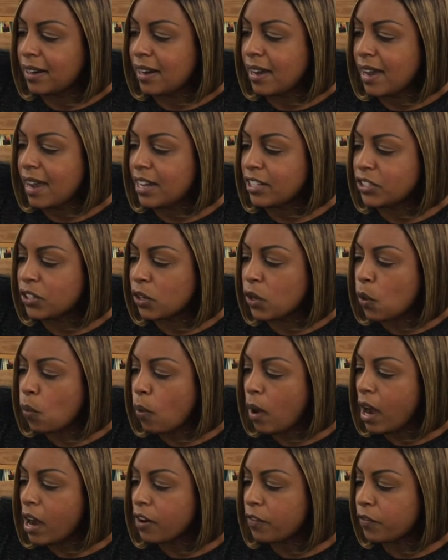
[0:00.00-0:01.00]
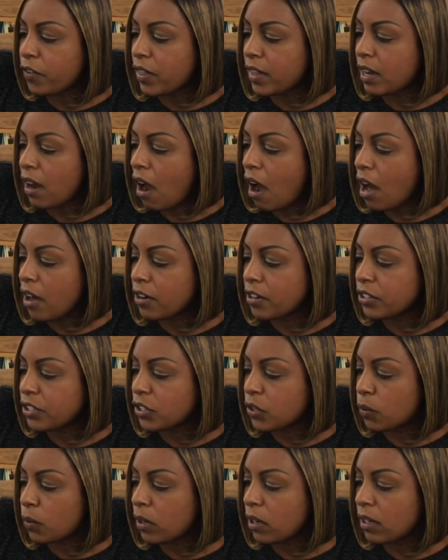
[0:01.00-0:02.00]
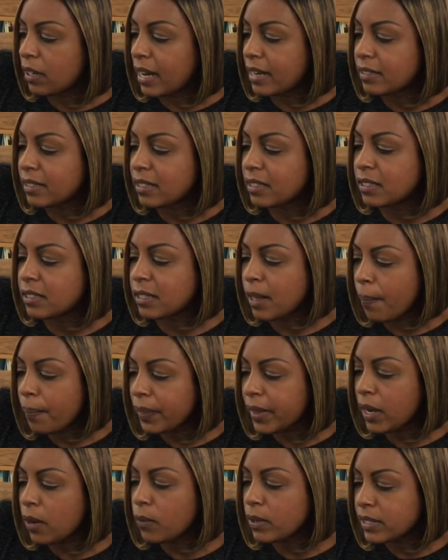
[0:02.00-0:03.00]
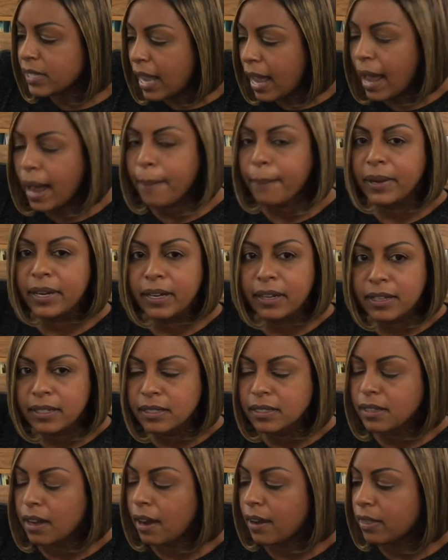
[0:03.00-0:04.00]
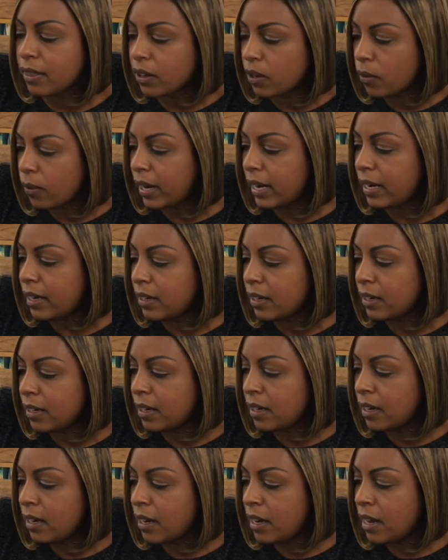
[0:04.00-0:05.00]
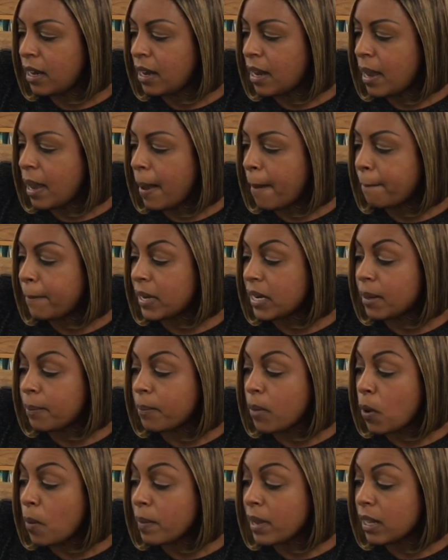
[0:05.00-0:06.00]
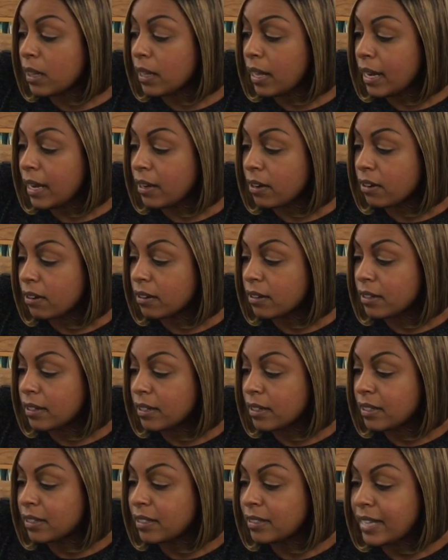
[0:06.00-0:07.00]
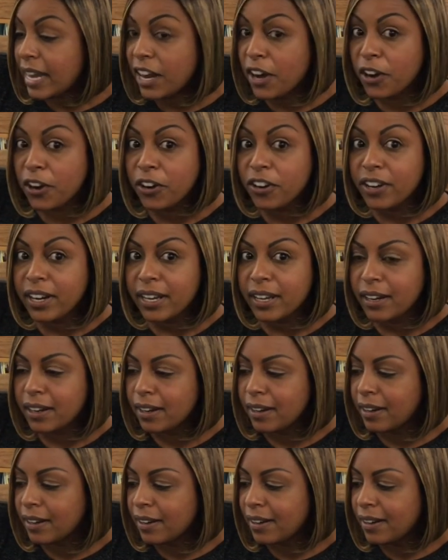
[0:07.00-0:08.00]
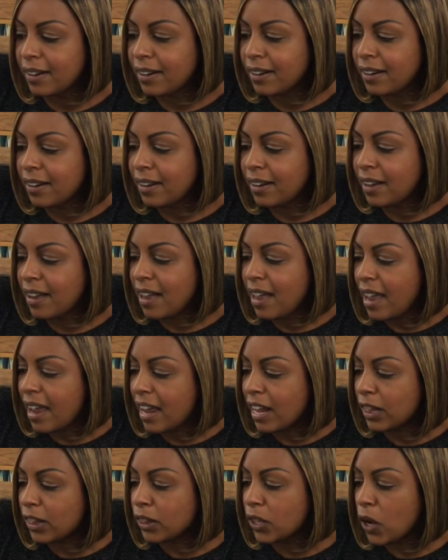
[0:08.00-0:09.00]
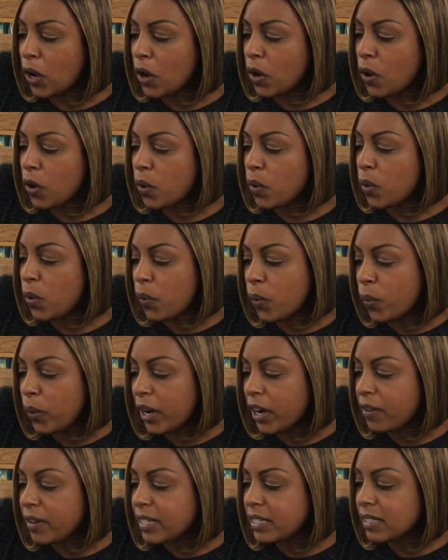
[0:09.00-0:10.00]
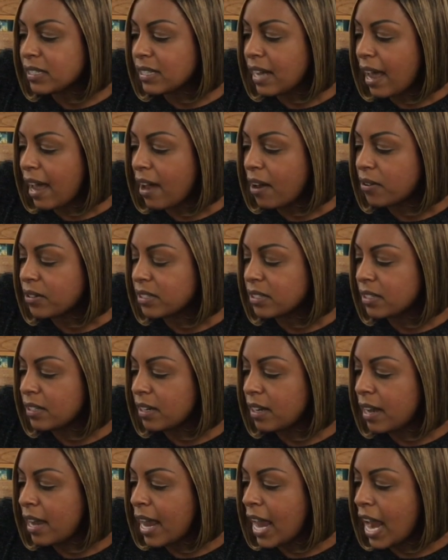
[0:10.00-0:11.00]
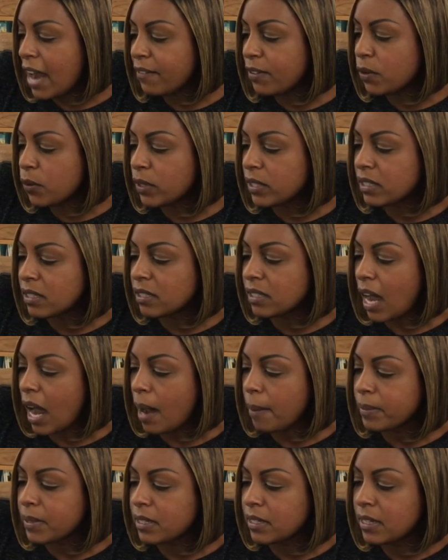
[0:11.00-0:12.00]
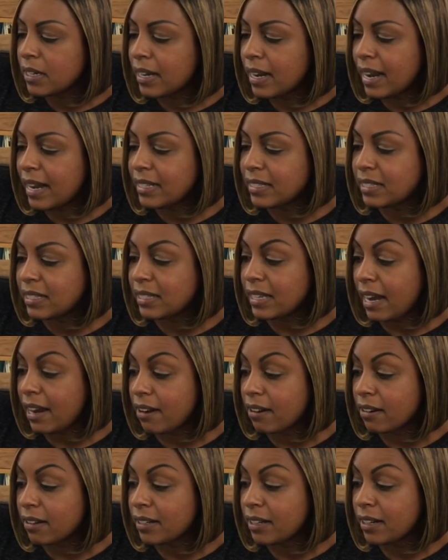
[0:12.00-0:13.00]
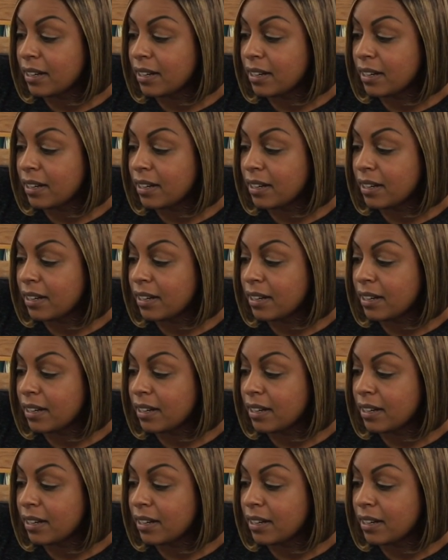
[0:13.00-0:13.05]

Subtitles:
It took a while for the otters to realize that something was happening inside the crate. But a moment later, they heard it. A low, whirring sound. Everyone stopped and stared.